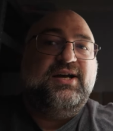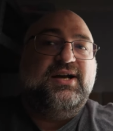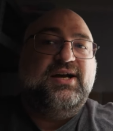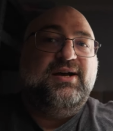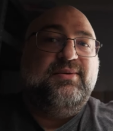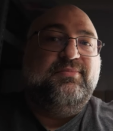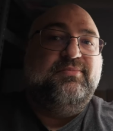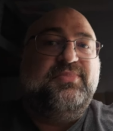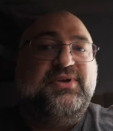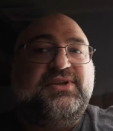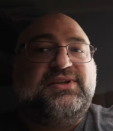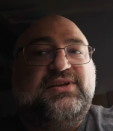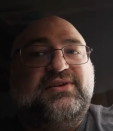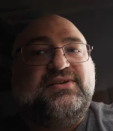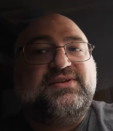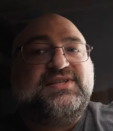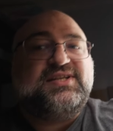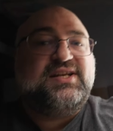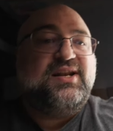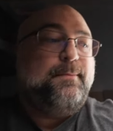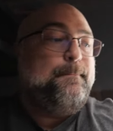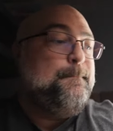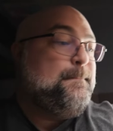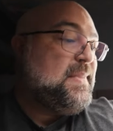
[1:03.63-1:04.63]
Um, but
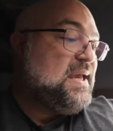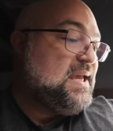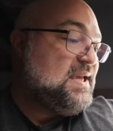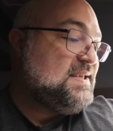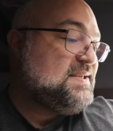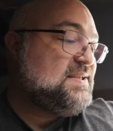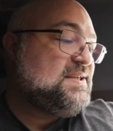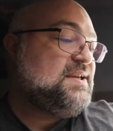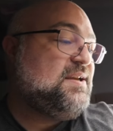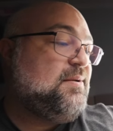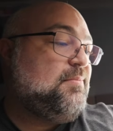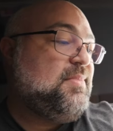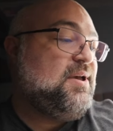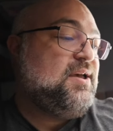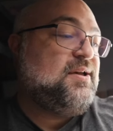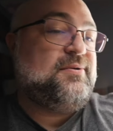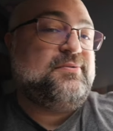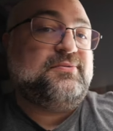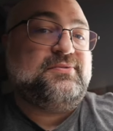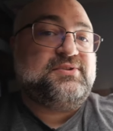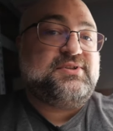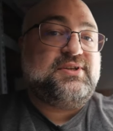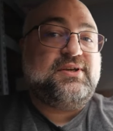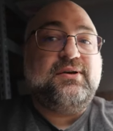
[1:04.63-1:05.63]
there's an amazing
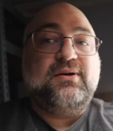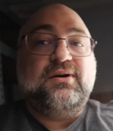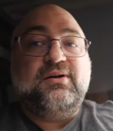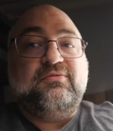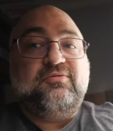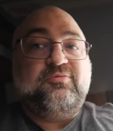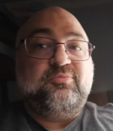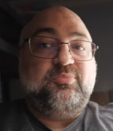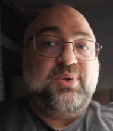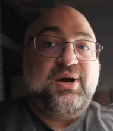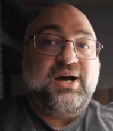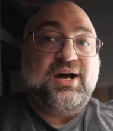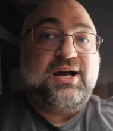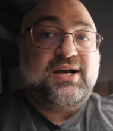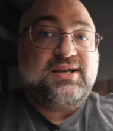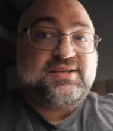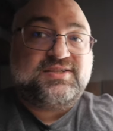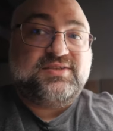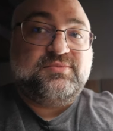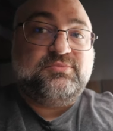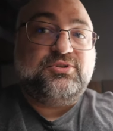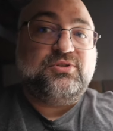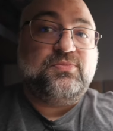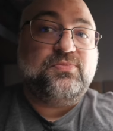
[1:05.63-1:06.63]
amount of
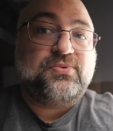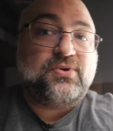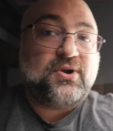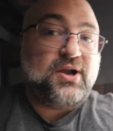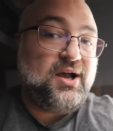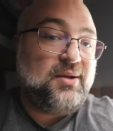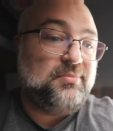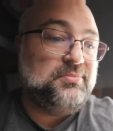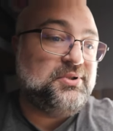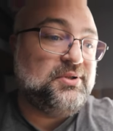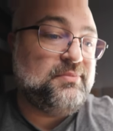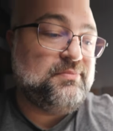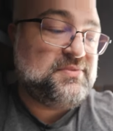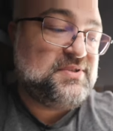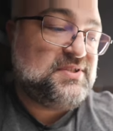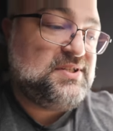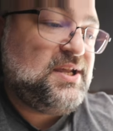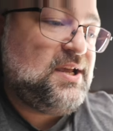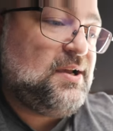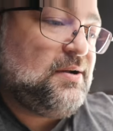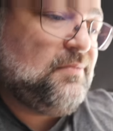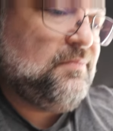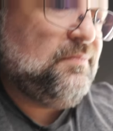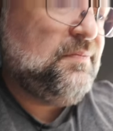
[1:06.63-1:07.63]
possible problems.
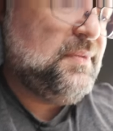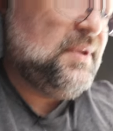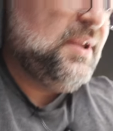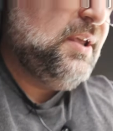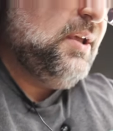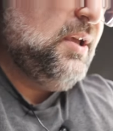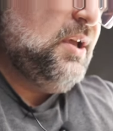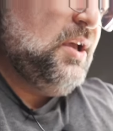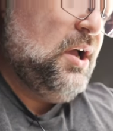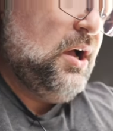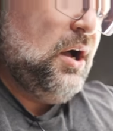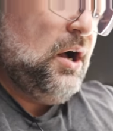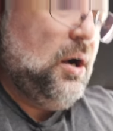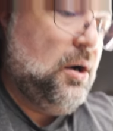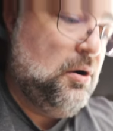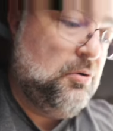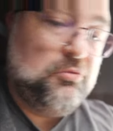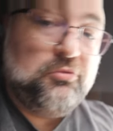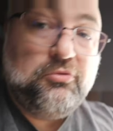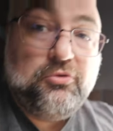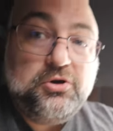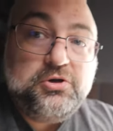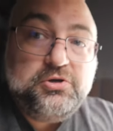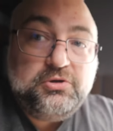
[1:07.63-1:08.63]
Now, a
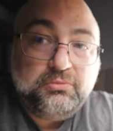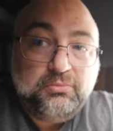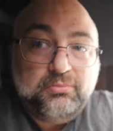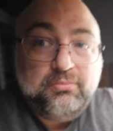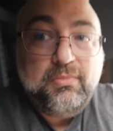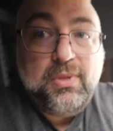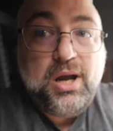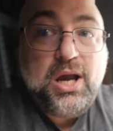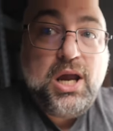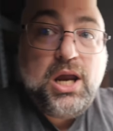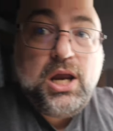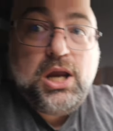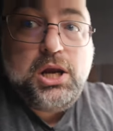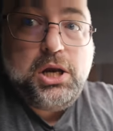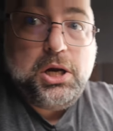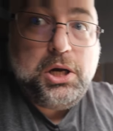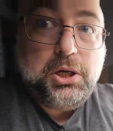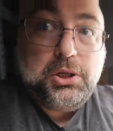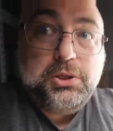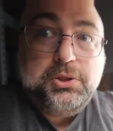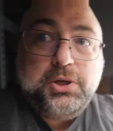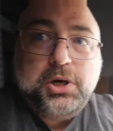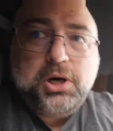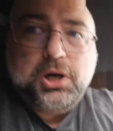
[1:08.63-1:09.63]
real
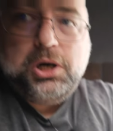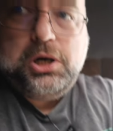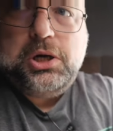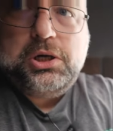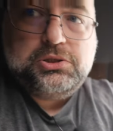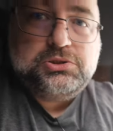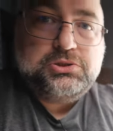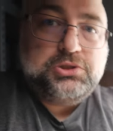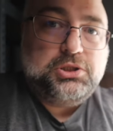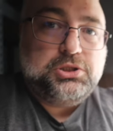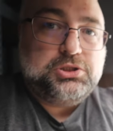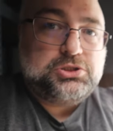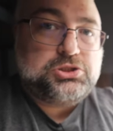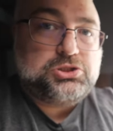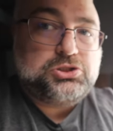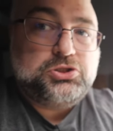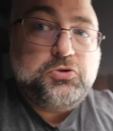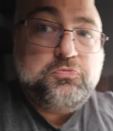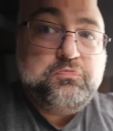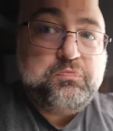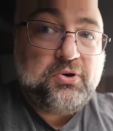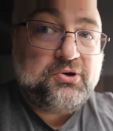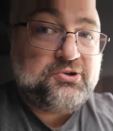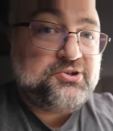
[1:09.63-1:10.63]
man, a, a,
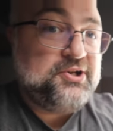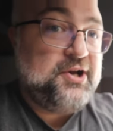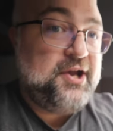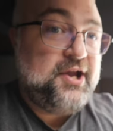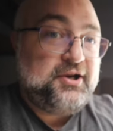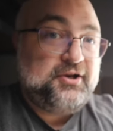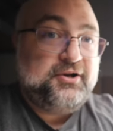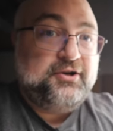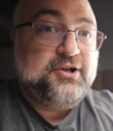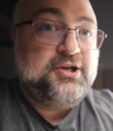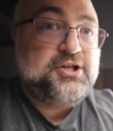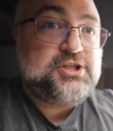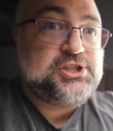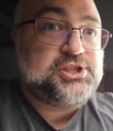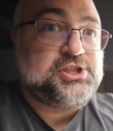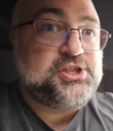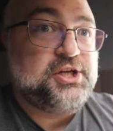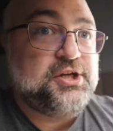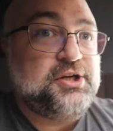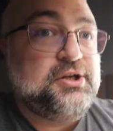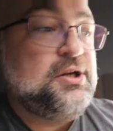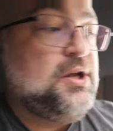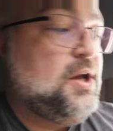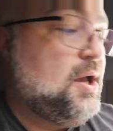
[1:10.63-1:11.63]
super
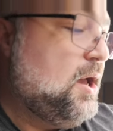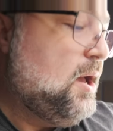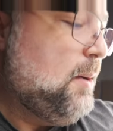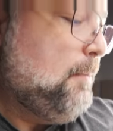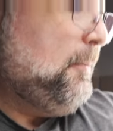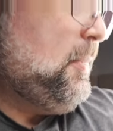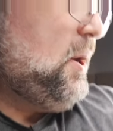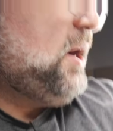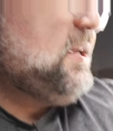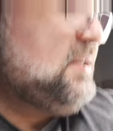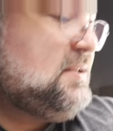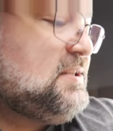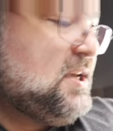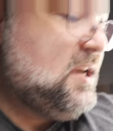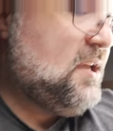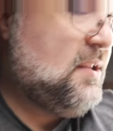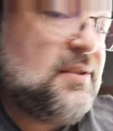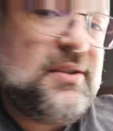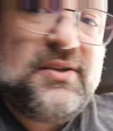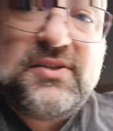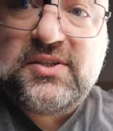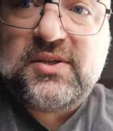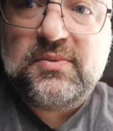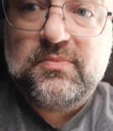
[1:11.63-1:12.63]
technician, might
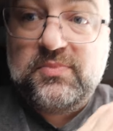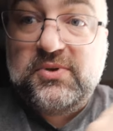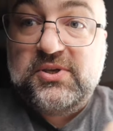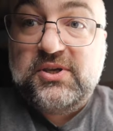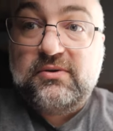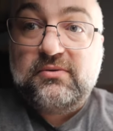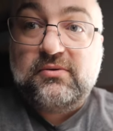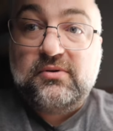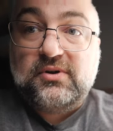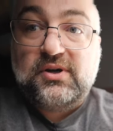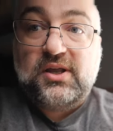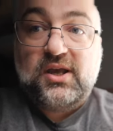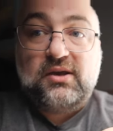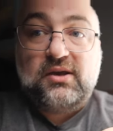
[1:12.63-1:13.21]
take this computer